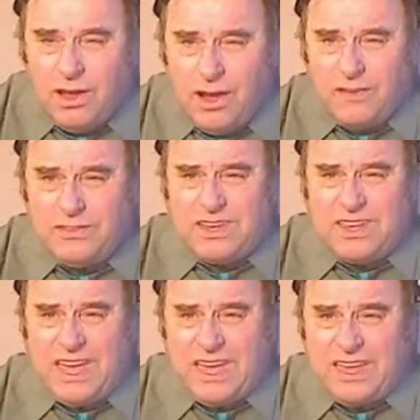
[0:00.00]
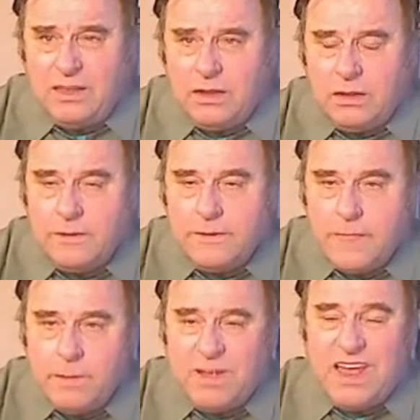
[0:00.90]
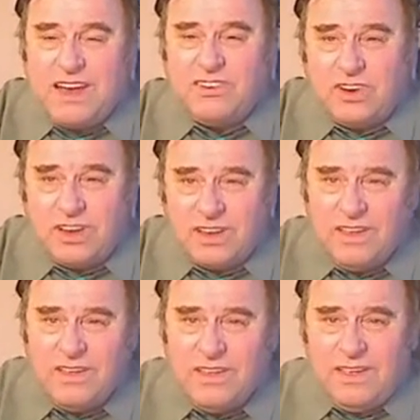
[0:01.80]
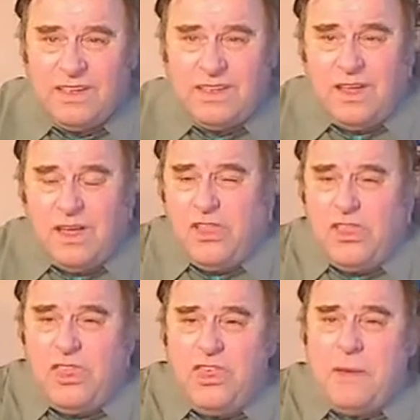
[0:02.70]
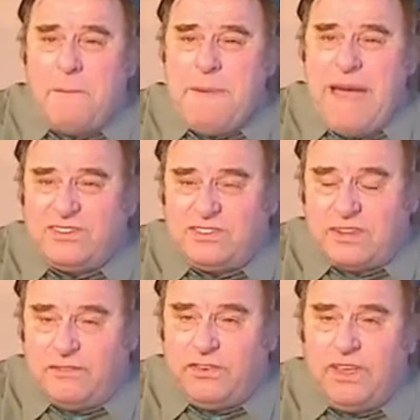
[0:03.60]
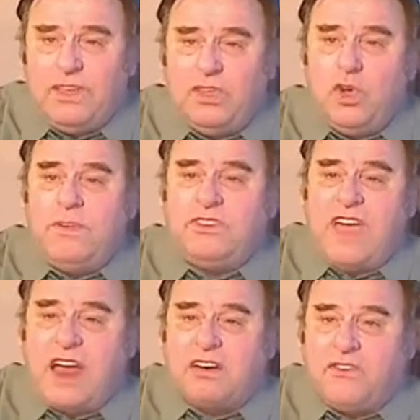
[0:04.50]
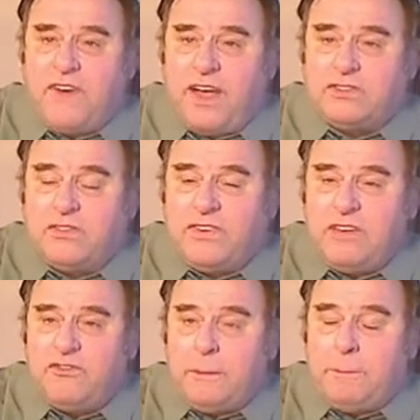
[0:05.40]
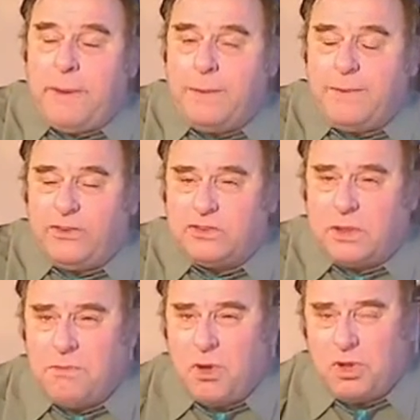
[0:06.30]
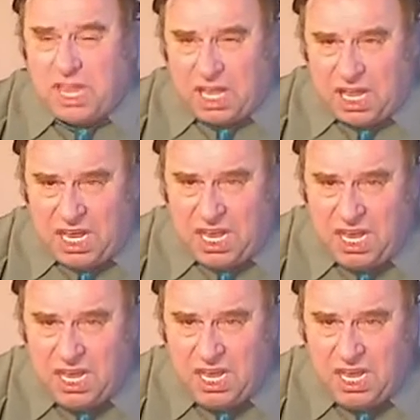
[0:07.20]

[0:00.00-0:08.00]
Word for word: Under King Manasseh, the massive human sacrifice of infant babies to Molech,